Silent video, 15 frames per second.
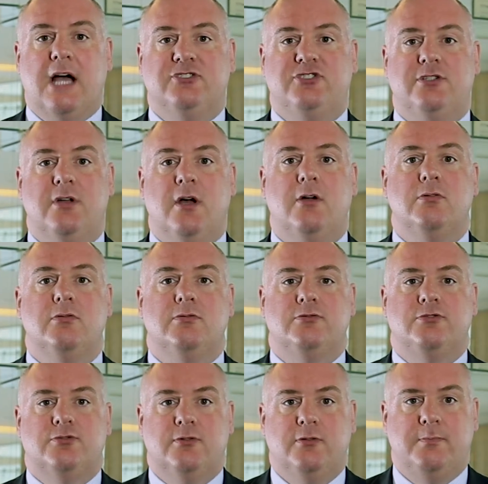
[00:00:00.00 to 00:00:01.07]
As you know,
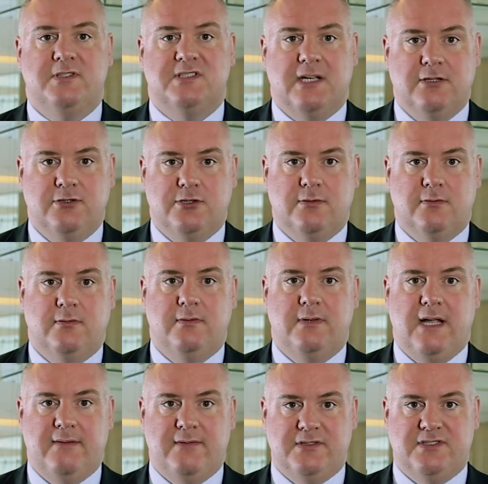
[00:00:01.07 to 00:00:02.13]
True Potential
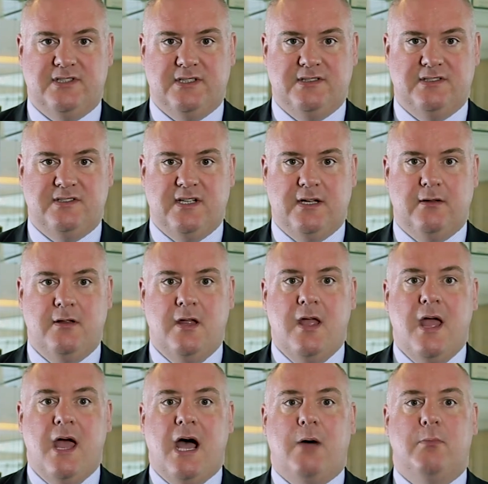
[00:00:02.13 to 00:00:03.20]
never sits still,
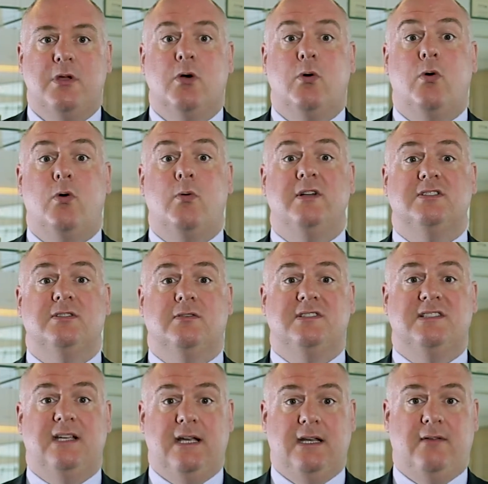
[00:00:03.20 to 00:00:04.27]
and we always look
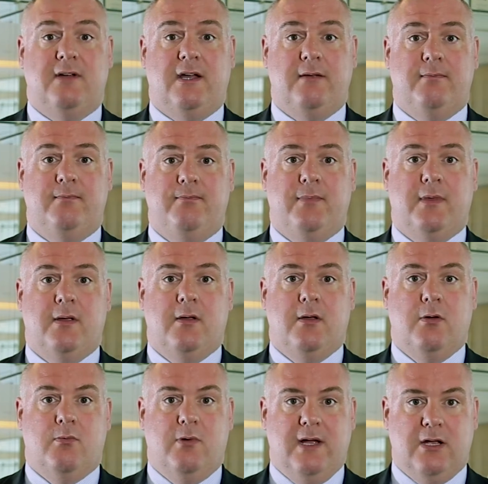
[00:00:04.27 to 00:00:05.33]
to innovate.
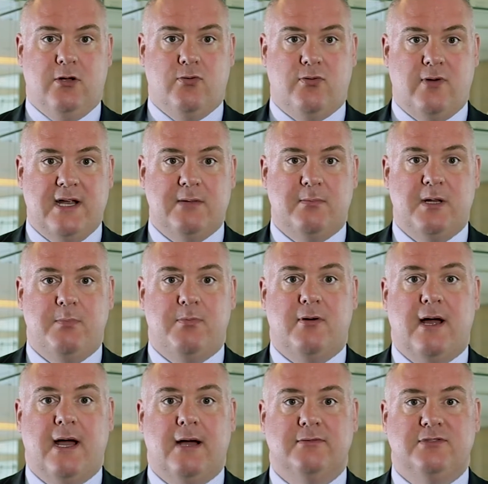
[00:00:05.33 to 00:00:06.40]
We're incredibly
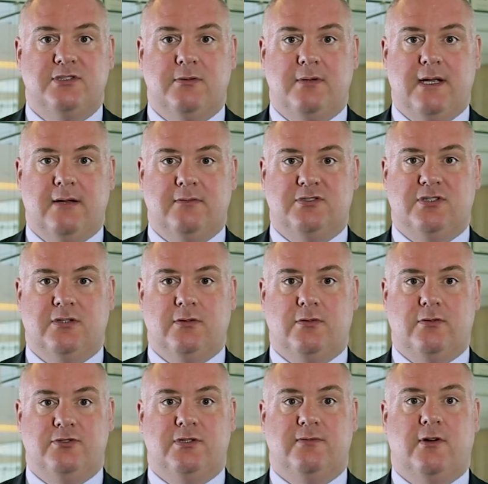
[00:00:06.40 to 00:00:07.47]
proud to announce the
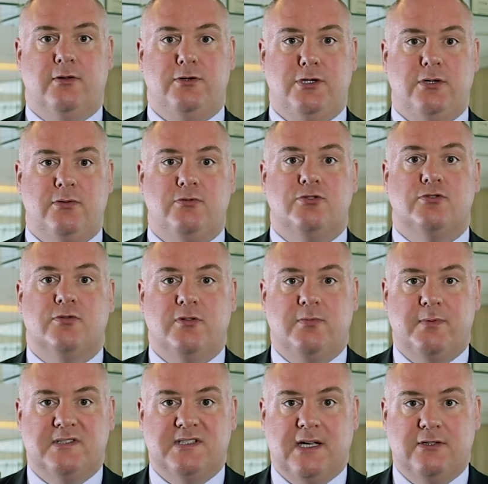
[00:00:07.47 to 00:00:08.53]
launch of our new Truth
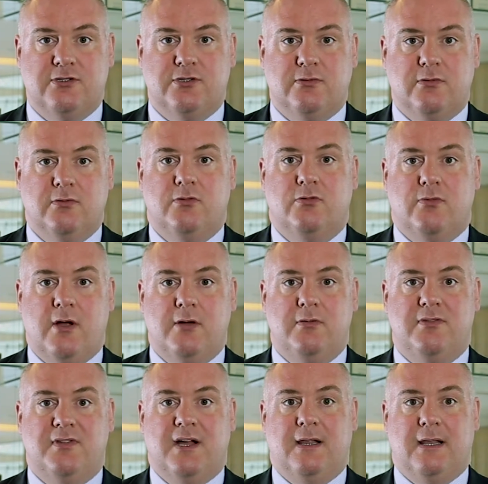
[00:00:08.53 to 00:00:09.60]
Potential
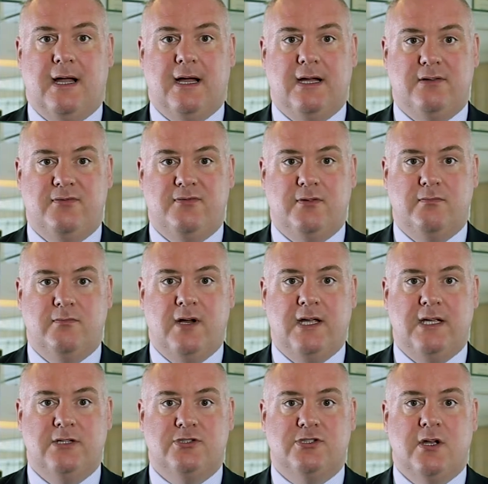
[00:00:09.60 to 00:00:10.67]
Growth Aligned Fund
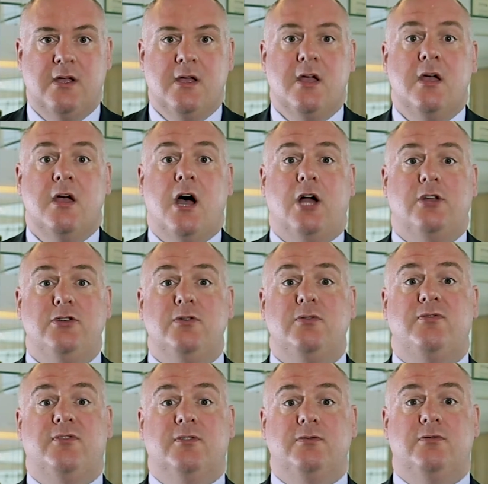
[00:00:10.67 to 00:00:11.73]
Range, a new
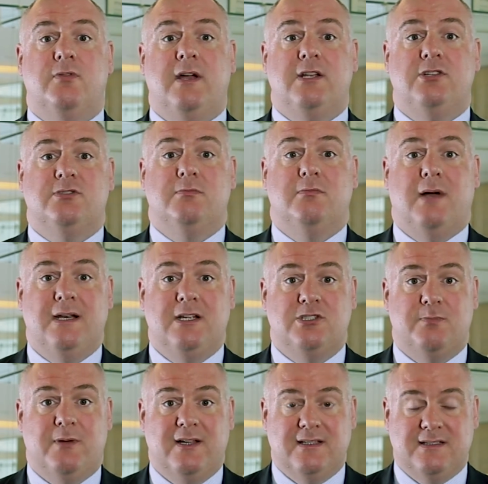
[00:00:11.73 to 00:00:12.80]
fund range
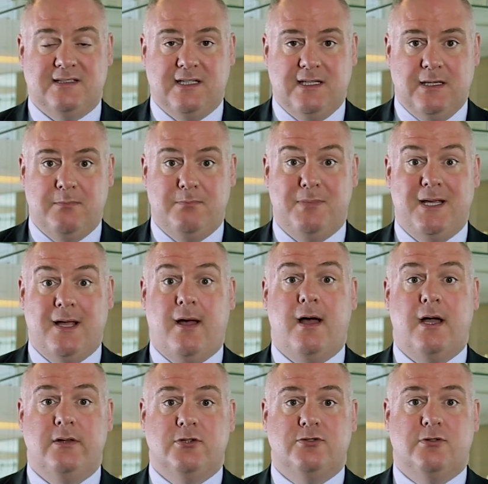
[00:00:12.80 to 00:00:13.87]
managed by the team
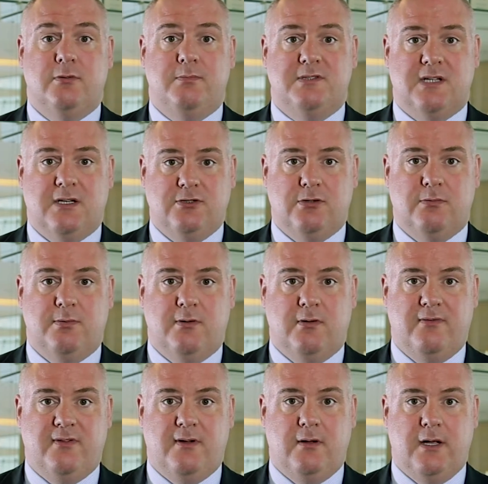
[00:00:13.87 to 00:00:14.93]
behind the True Potential
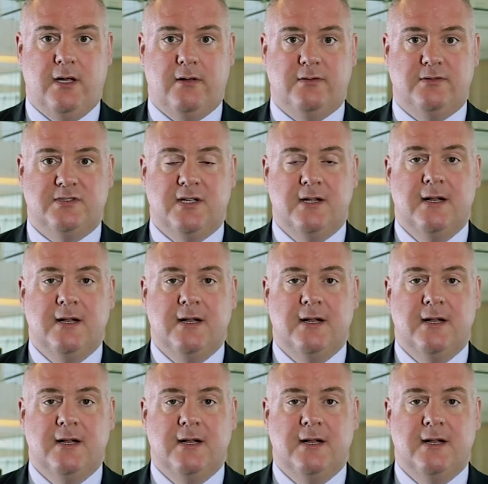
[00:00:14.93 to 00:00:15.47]
portfolios.